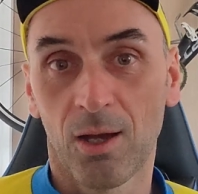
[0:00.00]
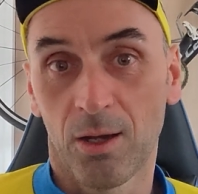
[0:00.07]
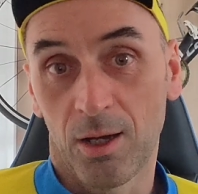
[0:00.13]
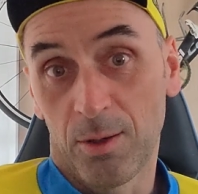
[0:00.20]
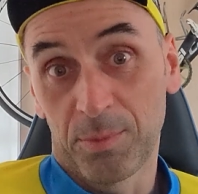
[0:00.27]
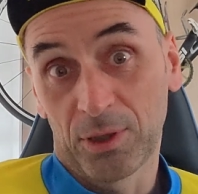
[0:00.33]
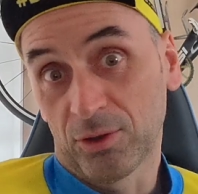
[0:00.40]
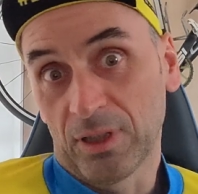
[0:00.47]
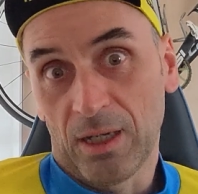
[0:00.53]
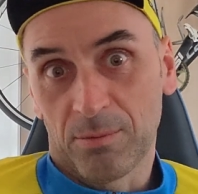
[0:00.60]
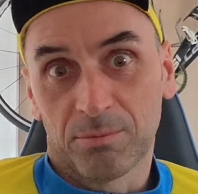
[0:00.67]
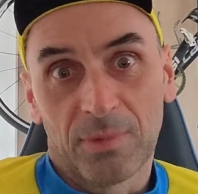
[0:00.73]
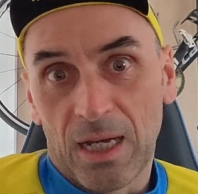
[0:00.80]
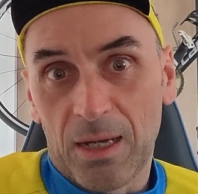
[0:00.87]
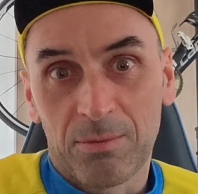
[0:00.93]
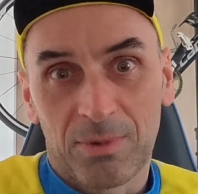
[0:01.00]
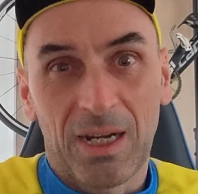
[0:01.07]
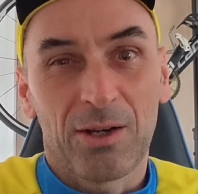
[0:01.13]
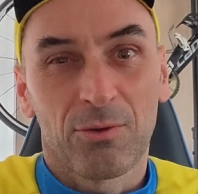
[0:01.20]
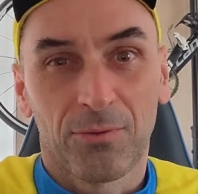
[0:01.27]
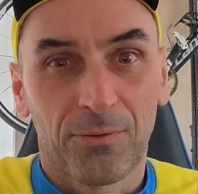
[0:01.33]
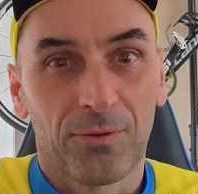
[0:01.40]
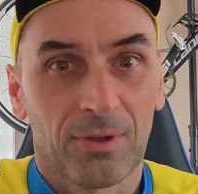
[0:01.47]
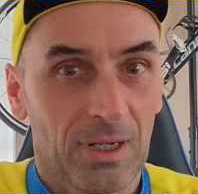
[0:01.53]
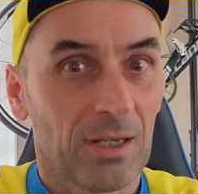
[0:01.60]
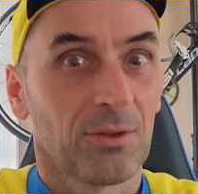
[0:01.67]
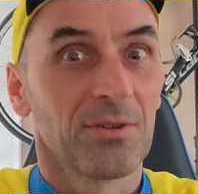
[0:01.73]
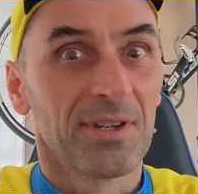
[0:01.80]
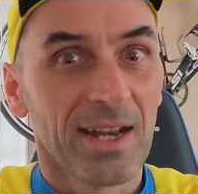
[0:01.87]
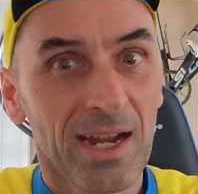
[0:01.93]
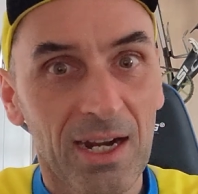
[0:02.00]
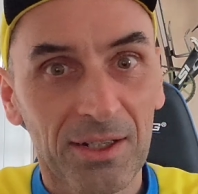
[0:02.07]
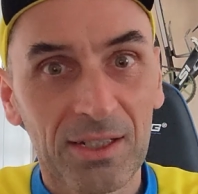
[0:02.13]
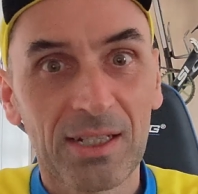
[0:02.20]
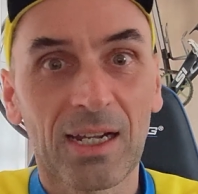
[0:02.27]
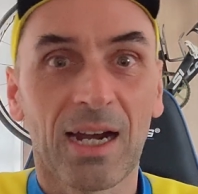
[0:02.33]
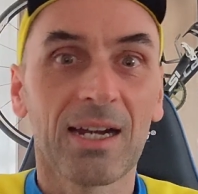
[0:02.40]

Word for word: Uh, because I'm, I'm kind of like nerdy,